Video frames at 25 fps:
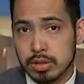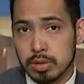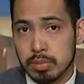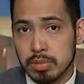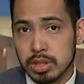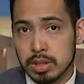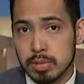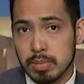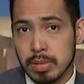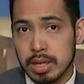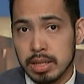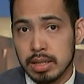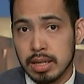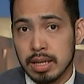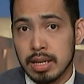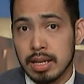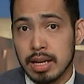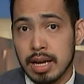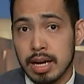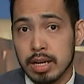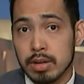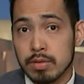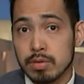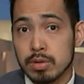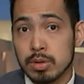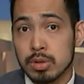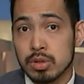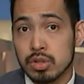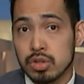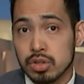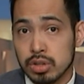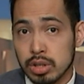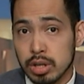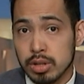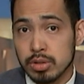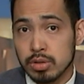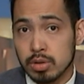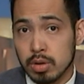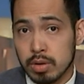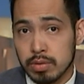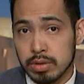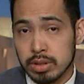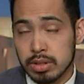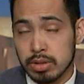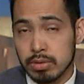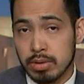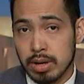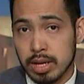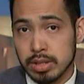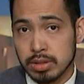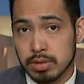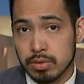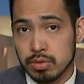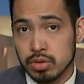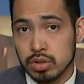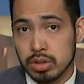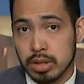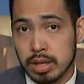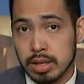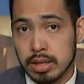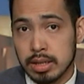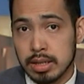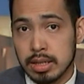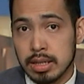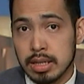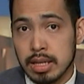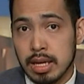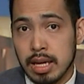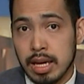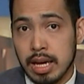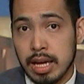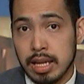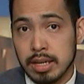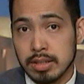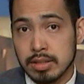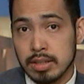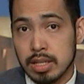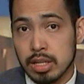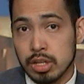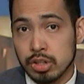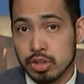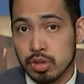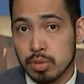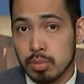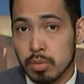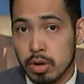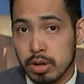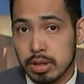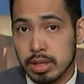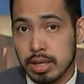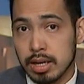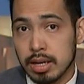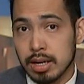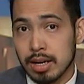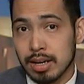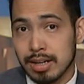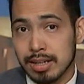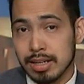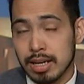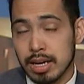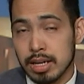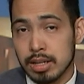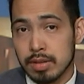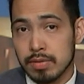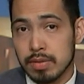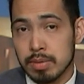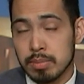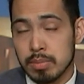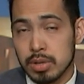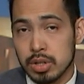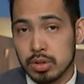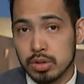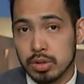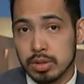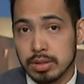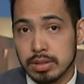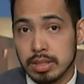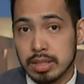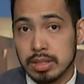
commitment, in light of concerns over the rise of China and its hegemonic kind of ambitions,